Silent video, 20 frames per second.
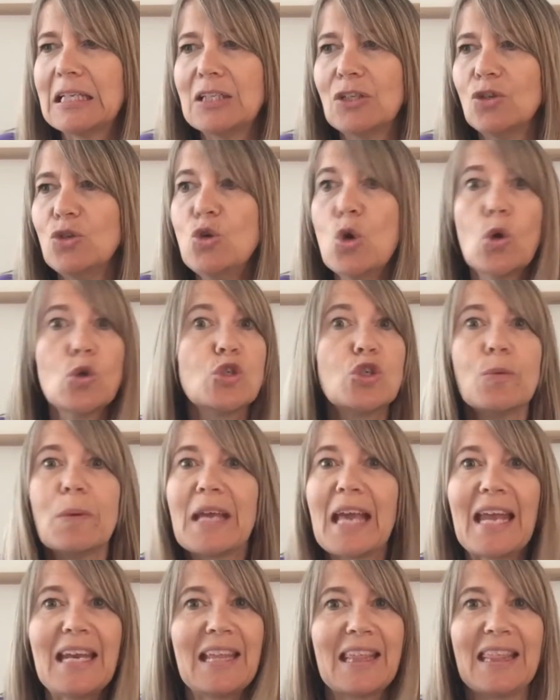not
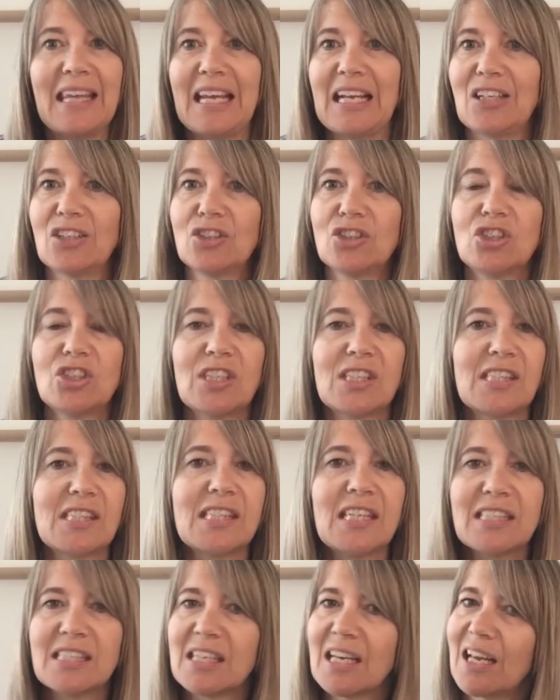doing anything, just
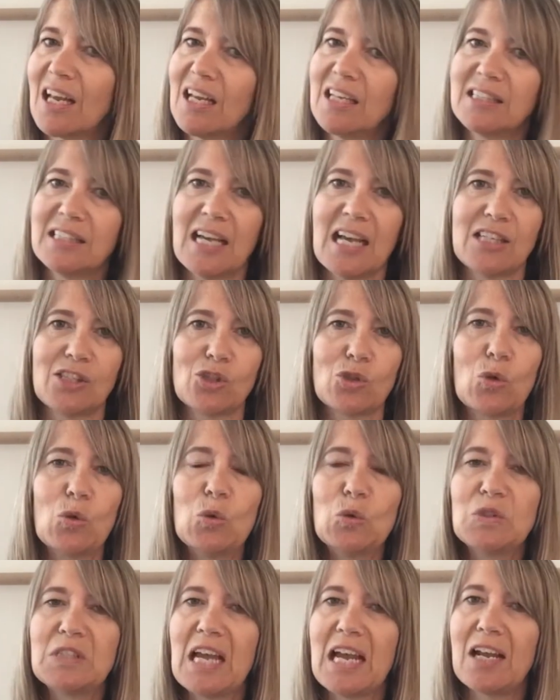sitting at a desk
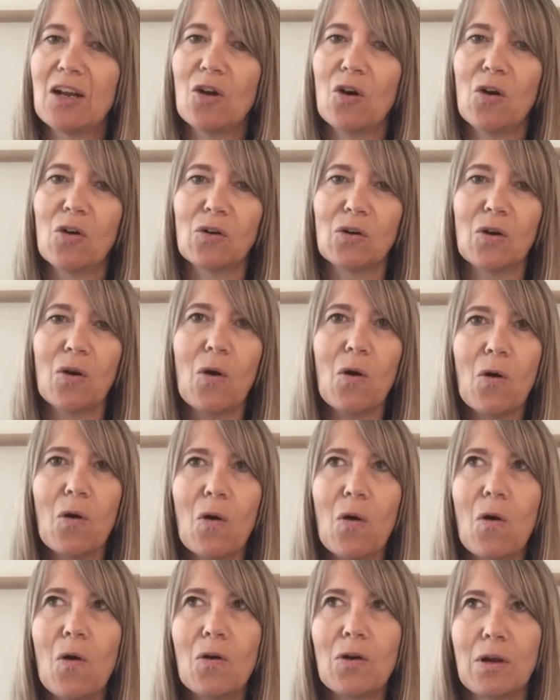all day long
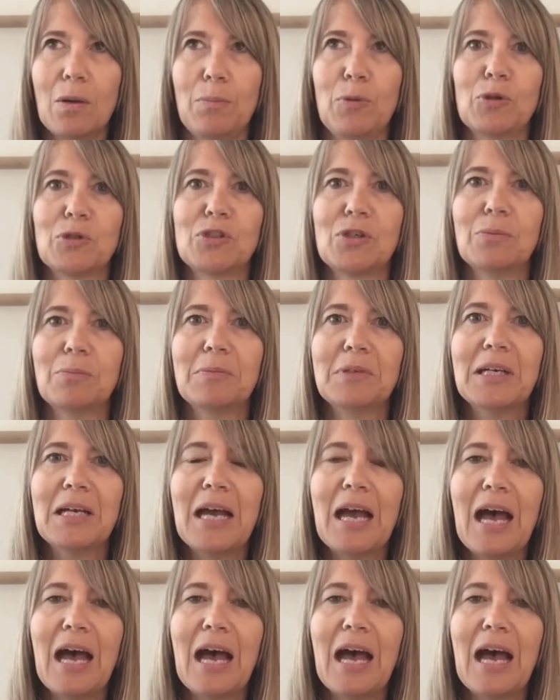on our bottom